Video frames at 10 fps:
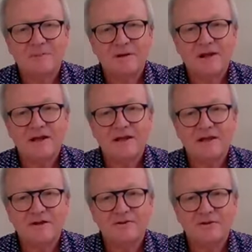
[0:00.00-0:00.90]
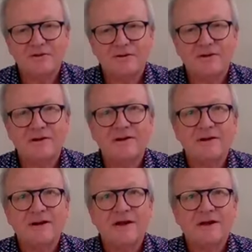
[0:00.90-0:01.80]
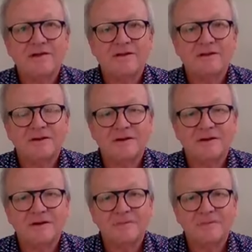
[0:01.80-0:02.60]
I'm gladly going to look at